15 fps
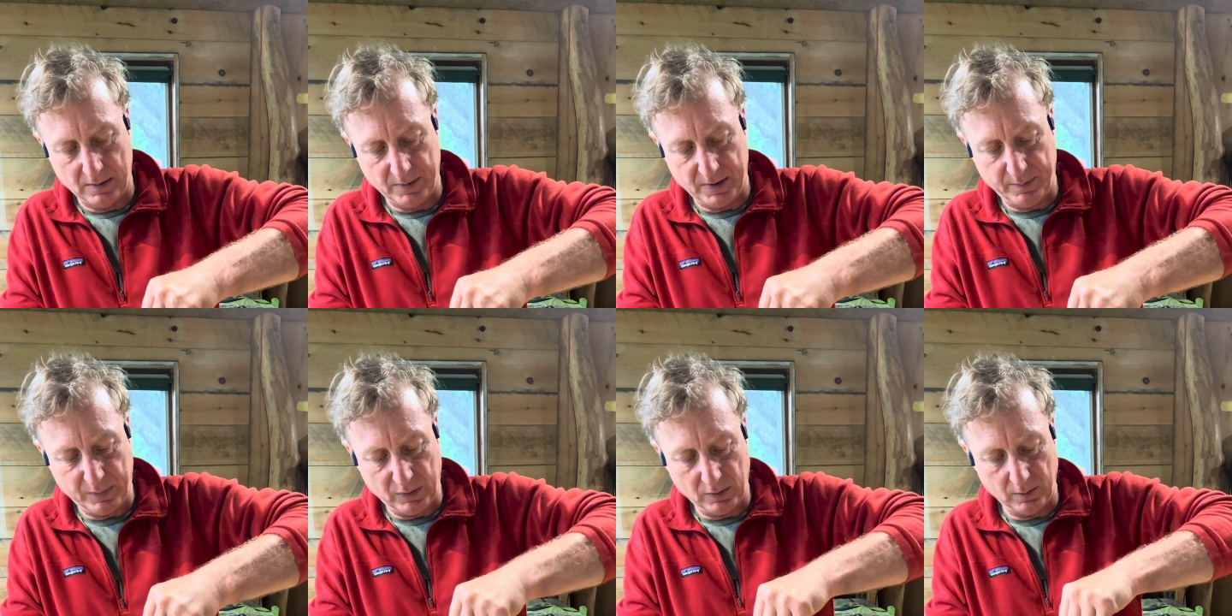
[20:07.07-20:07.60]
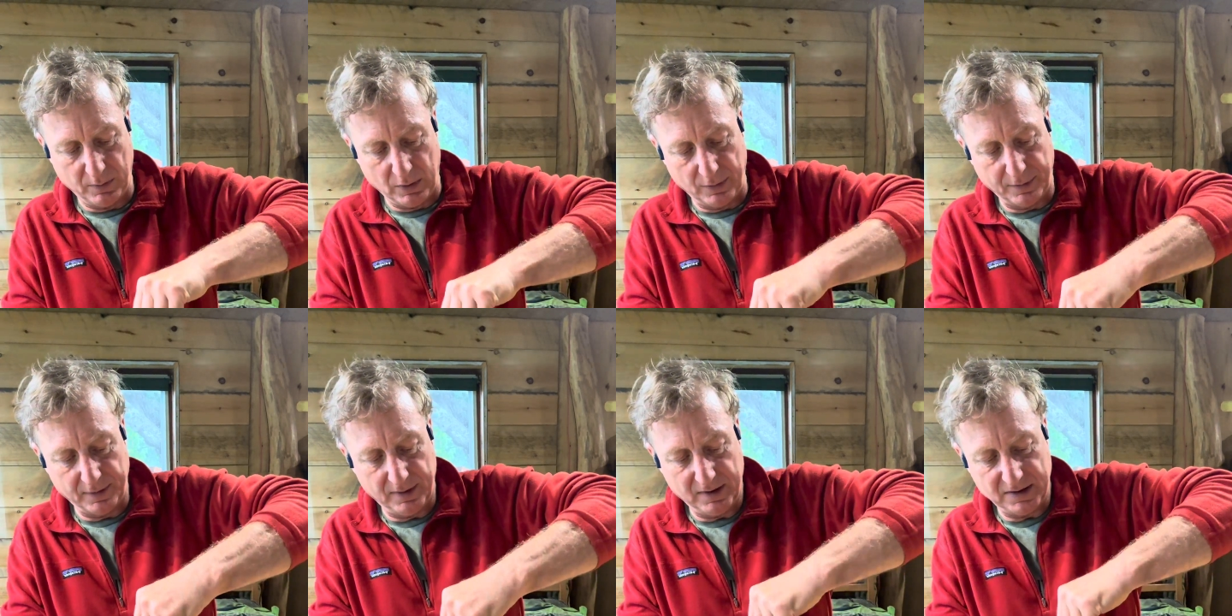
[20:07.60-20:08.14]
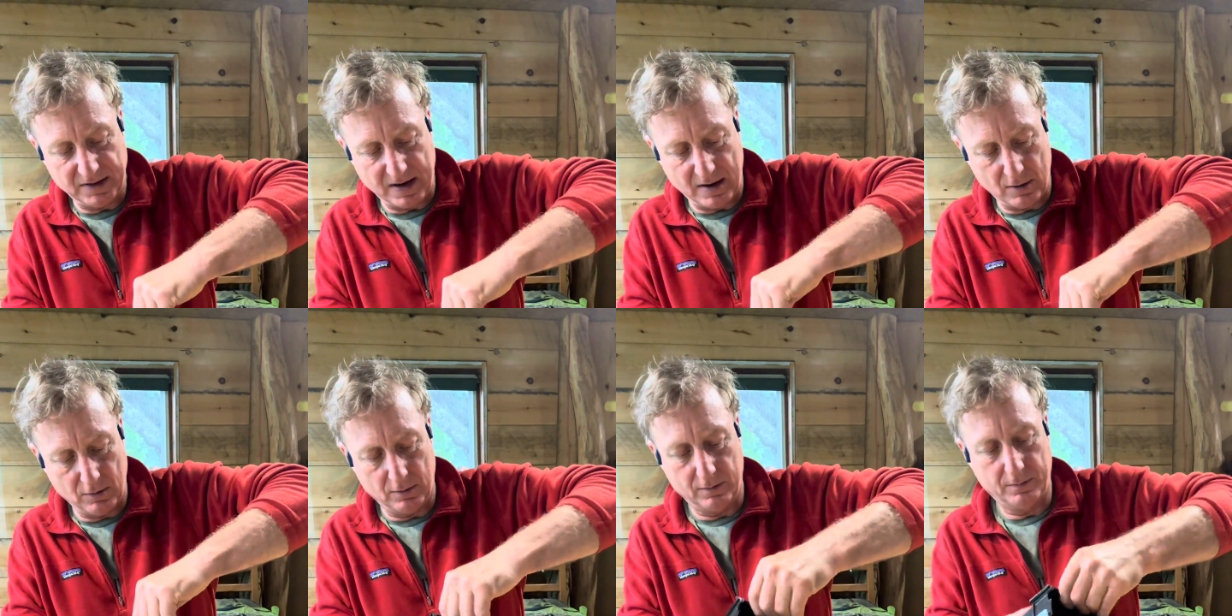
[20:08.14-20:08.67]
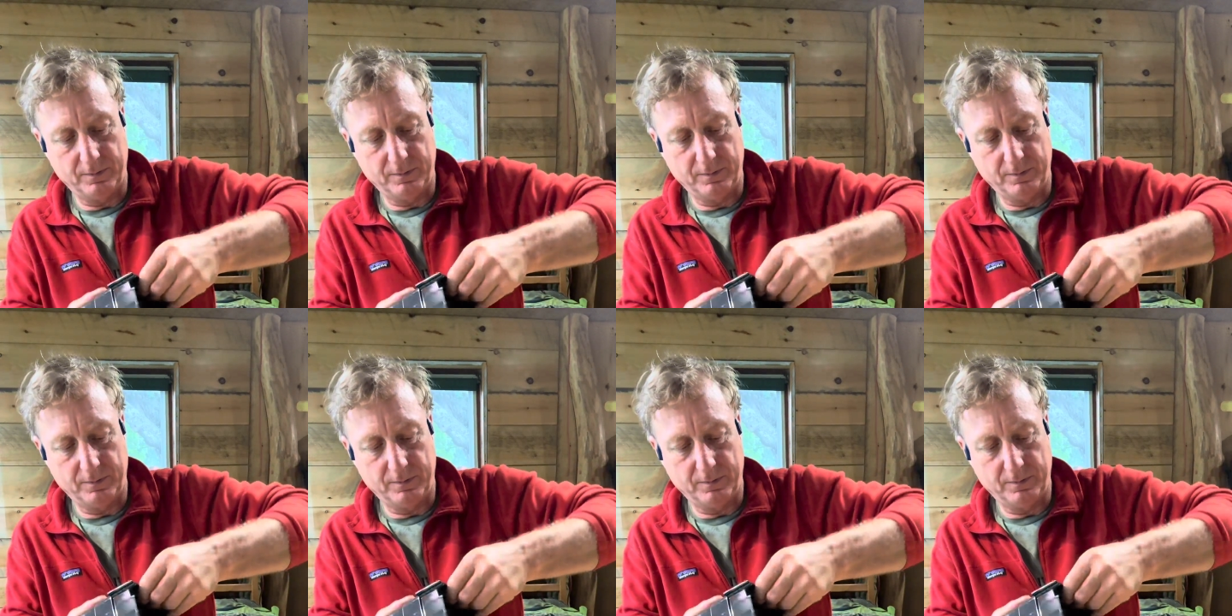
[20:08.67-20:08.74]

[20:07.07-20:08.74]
going to pull both of these out,